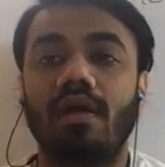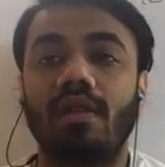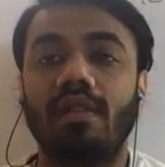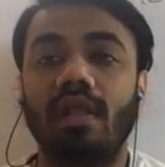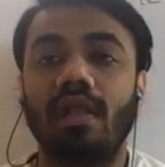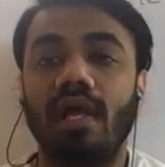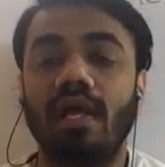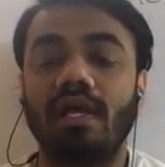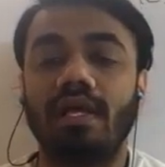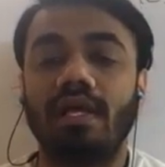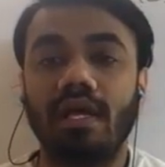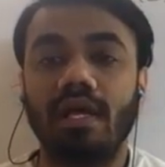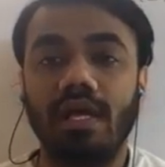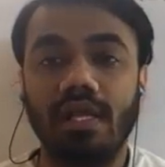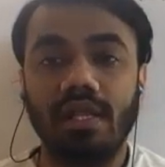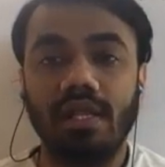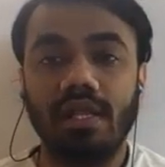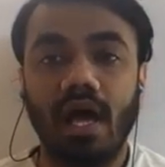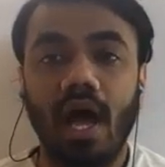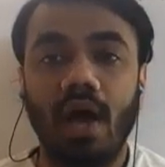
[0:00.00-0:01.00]
like
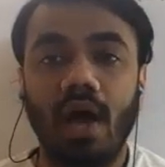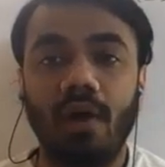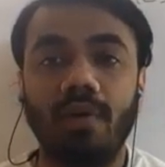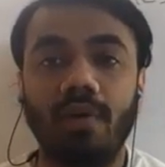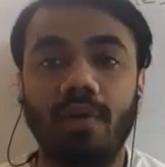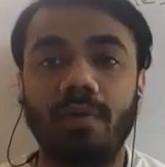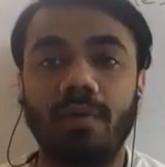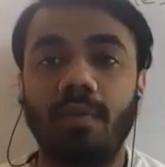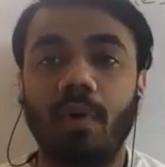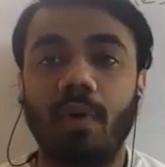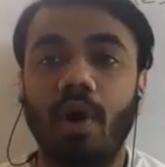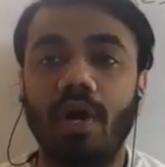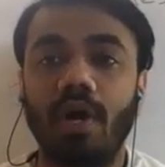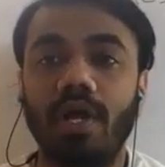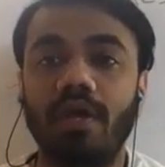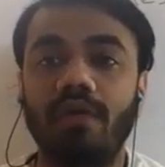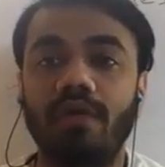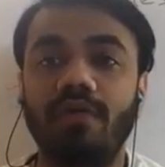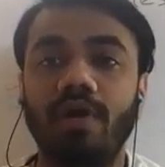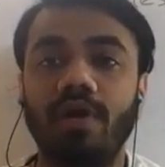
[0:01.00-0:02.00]
in our
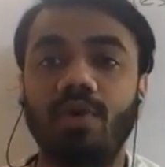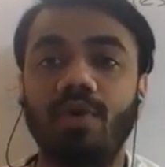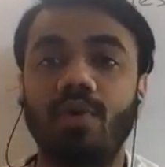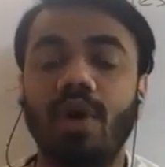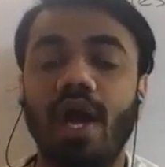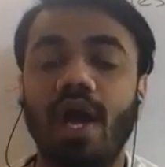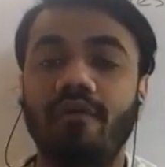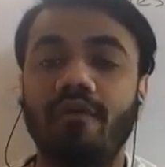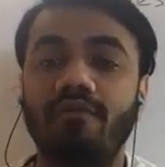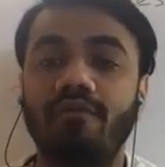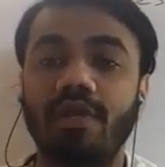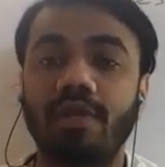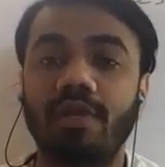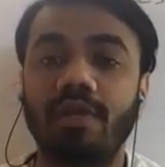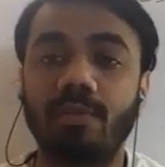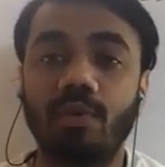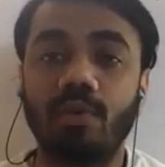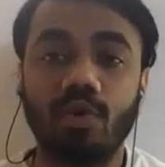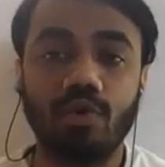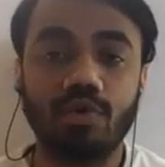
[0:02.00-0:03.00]
body, we do have the
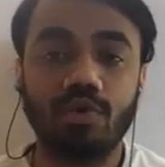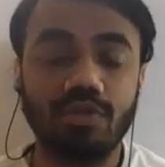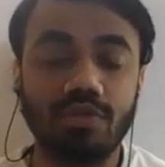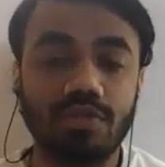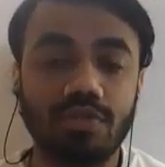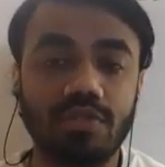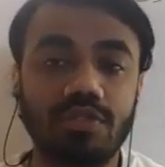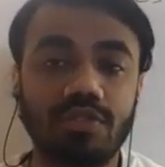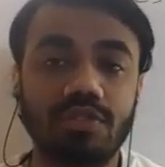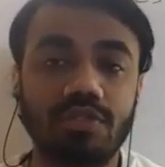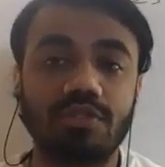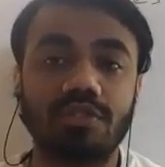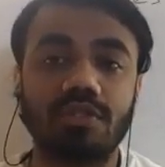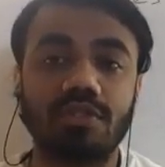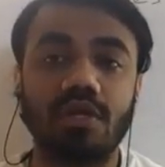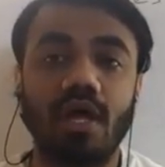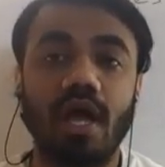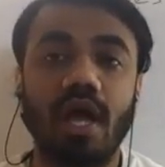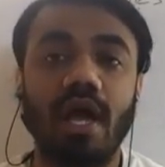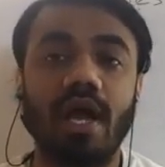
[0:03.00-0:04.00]
bones,
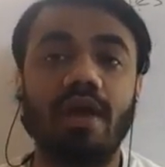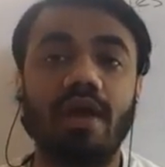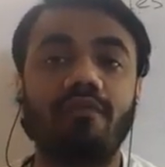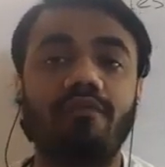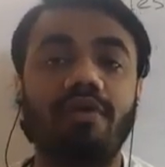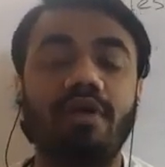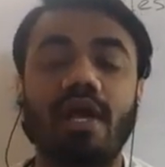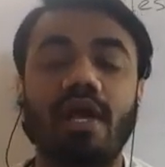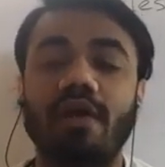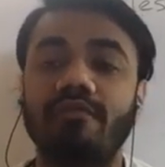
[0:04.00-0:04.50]
and we